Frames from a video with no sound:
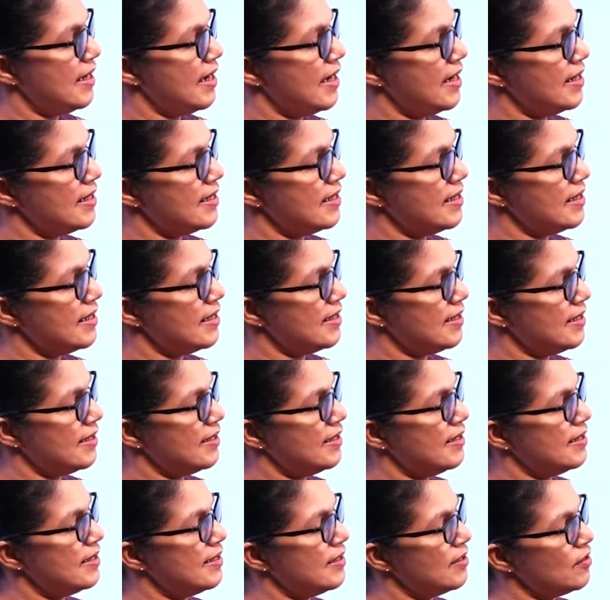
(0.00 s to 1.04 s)
and here.
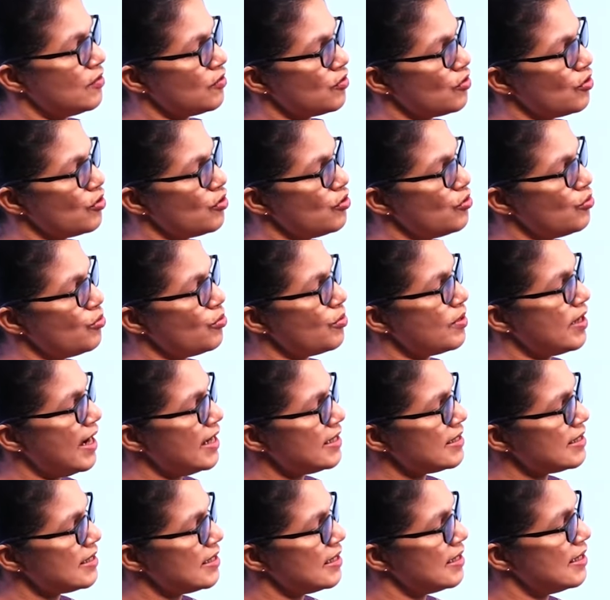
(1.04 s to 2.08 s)
So you
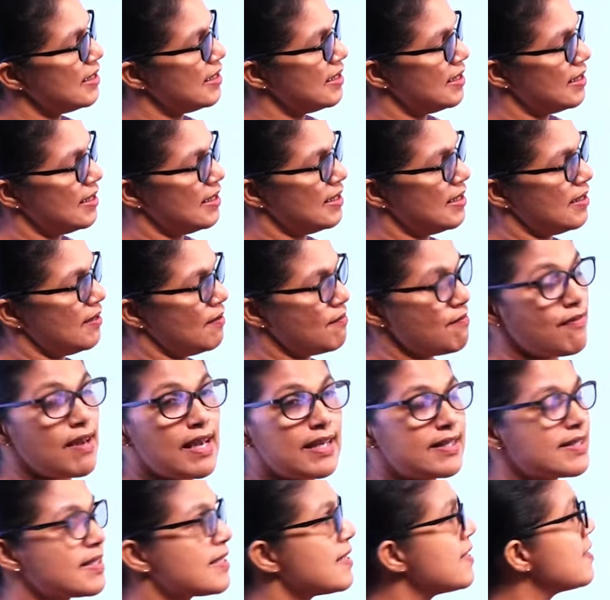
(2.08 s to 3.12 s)
get
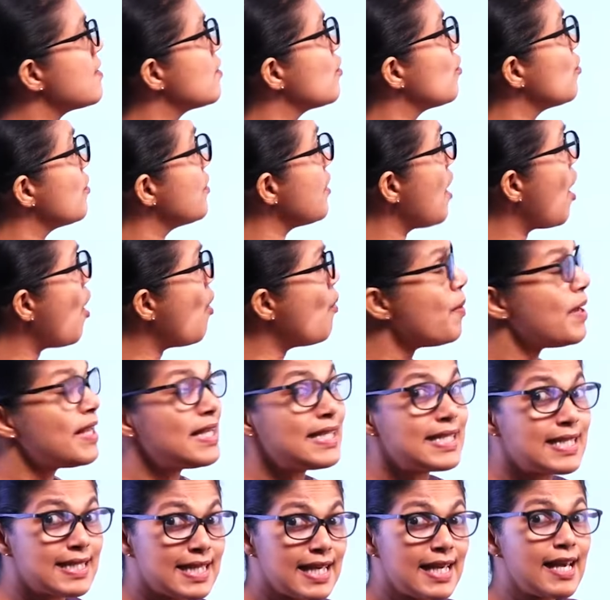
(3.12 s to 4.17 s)
faces. So now we'll
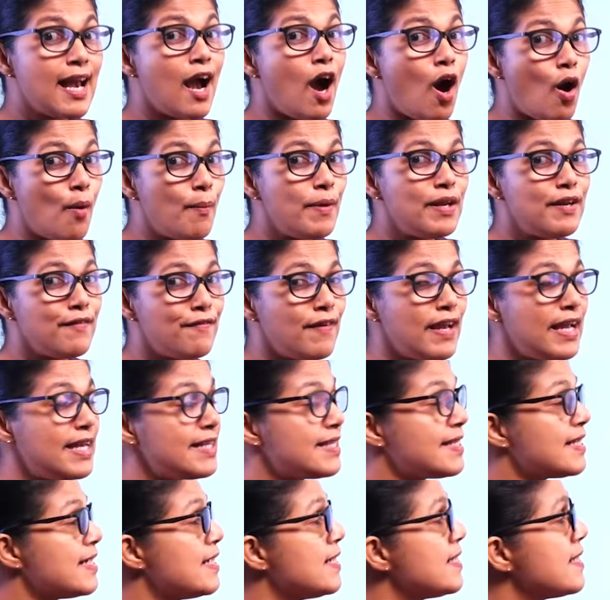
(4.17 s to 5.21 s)
see how many
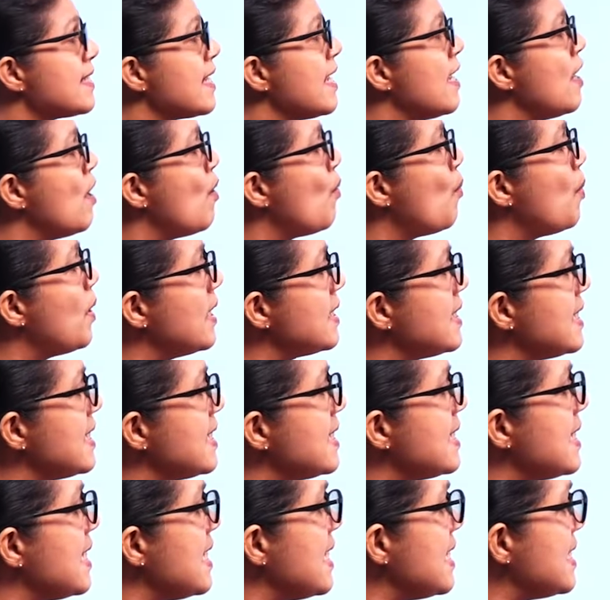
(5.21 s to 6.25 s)
faces,
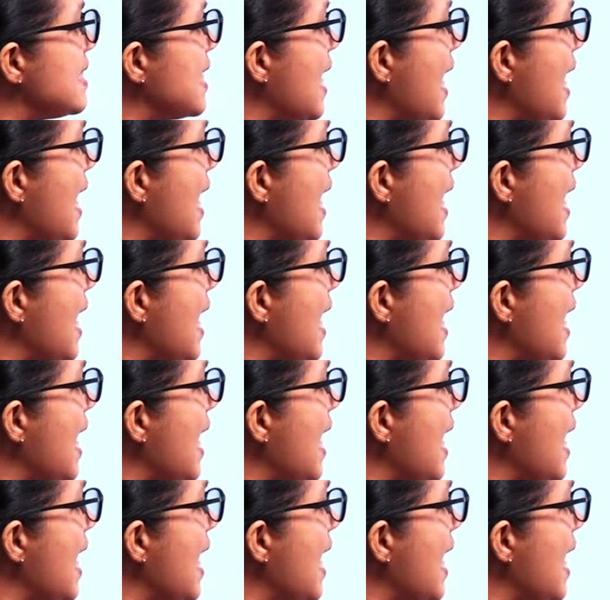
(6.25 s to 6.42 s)
vertices,